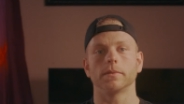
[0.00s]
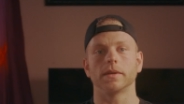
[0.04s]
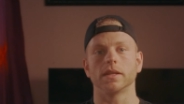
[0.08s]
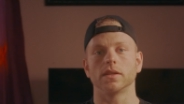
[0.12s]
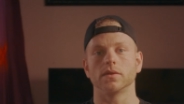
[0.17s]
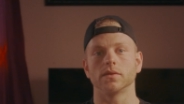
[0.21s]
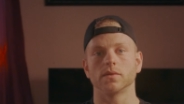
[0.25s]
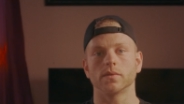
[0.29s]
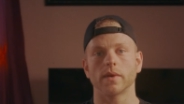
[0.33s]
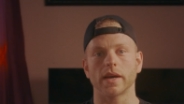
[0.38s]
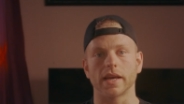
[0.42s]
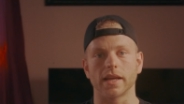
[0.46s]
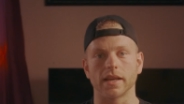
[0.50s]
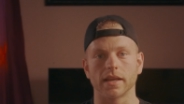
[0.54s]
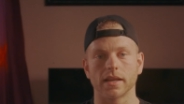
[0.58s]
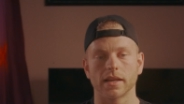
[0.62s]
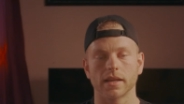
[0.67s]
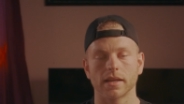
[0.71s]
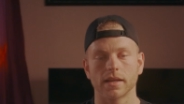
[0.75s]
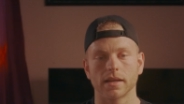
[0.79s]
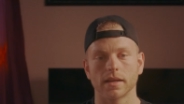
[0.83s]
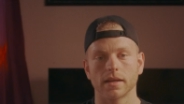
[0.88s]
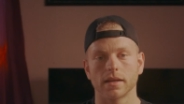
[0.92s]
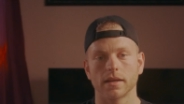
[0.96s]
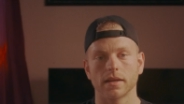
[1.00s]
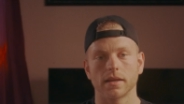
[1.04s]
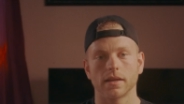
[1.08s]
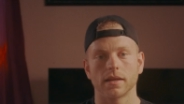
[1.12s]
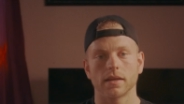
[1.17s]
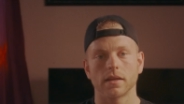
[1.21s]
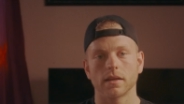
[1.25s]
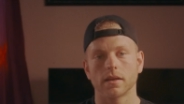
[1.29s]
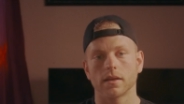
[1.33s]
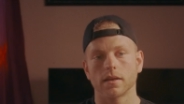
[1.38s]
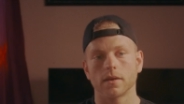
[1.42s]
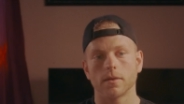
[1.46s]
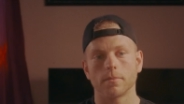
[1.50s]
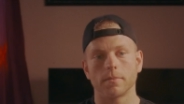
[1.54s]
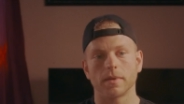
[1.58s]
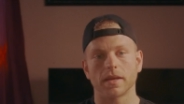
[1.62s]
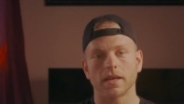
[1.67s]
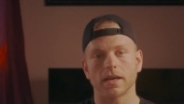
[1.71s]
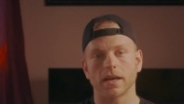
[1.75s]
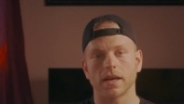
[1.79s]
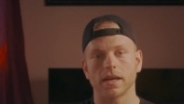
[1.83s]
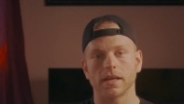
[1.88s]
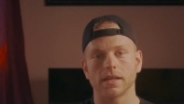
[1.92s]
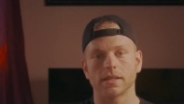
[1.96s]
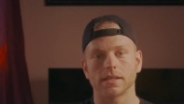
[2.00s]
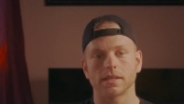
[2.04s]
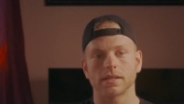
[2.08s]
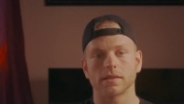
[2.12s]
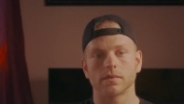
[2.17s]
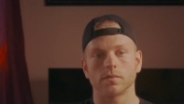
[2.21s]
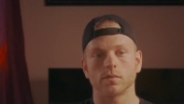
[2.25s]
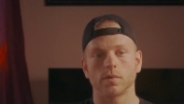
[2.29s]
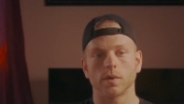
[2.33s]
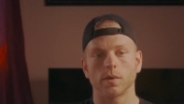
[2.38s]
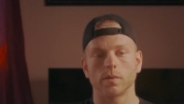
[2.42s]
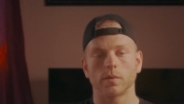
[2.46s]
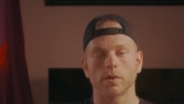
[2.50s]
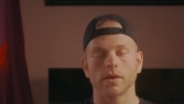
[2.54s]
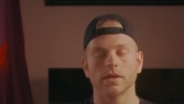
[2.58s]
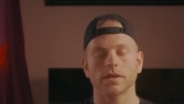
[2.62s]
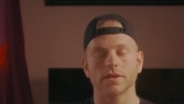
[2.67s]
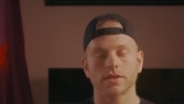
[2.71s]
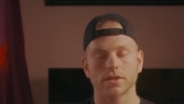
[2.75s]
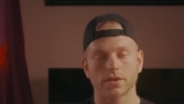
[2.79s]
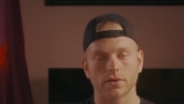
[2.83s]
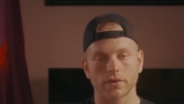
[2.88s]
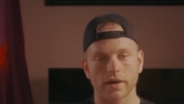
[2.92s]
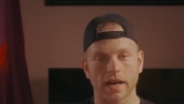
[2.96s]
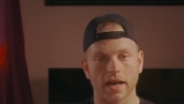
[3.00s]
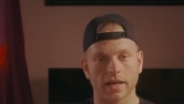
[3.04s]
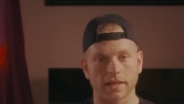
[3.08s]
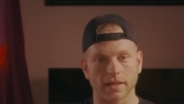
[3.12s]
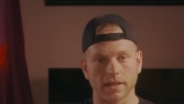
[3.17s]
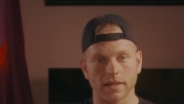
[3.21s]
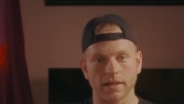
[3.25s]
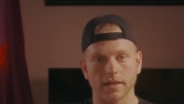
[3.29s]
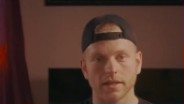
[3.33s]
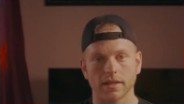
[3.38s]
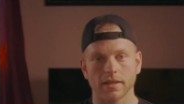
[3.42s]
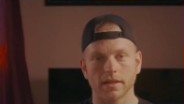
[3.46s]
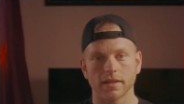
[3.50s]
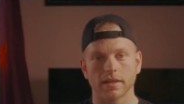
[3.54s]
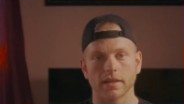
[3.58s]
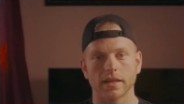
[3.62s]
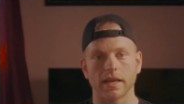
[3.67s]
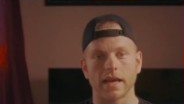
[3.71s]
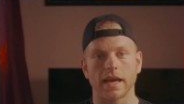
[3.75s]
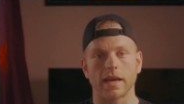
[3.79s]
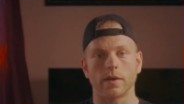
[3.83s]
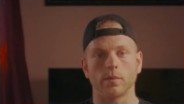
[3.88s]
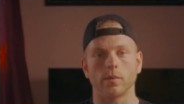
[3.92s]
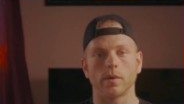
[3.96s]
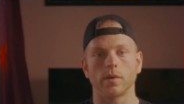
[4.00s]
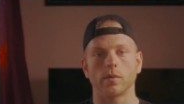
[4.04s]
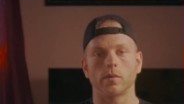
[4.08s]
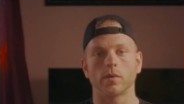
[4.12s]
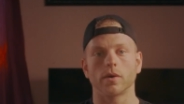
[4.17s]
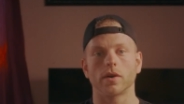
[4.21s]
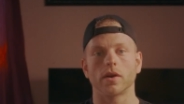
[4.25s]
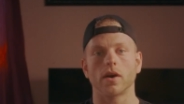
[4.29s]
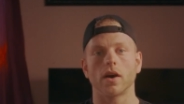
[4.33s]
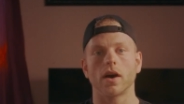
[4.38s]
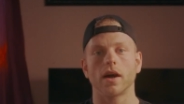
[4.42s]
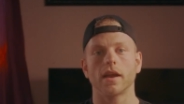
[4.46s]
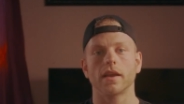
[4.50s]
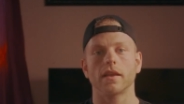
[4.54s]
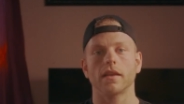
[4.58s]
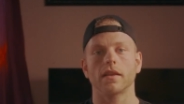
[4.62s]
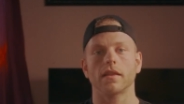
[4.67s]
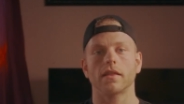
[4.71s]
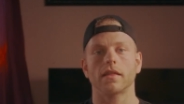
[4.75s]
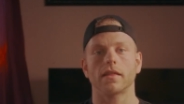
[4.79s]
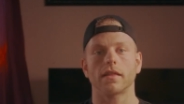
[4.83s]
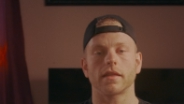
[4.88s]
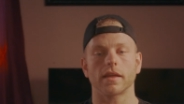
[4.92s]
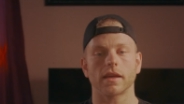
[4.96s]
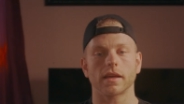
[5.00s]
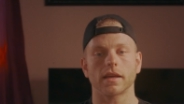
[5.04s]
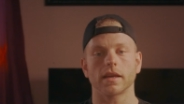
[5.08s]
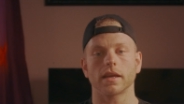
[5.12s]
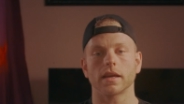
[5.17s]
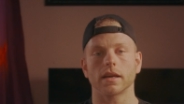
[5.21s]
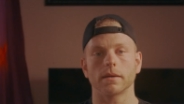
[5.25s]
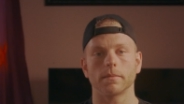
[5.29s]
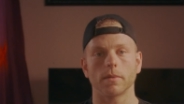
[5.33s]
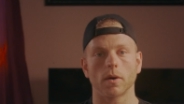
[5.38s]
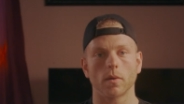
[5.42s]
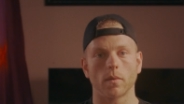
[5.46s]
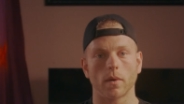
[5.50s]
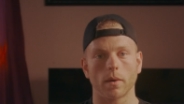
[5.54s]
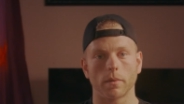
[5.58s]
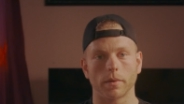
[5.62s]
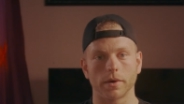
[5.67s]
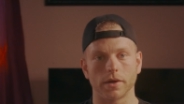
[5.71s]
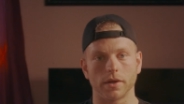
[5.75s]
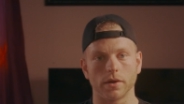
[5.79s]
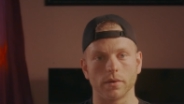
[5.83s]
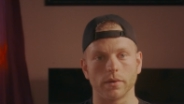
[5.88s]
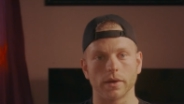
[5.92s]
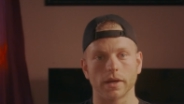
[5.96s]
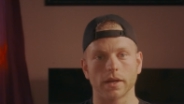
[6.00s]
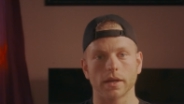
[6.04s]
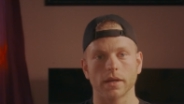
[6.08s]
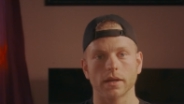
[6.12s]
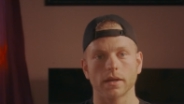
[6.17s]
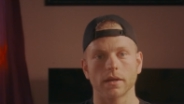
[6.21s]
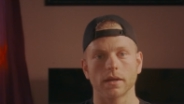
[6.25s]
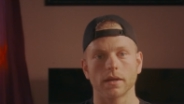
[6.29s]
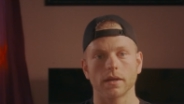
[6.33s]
me lose weight? Because when we're distracted and when we're not thinking about what we're doing,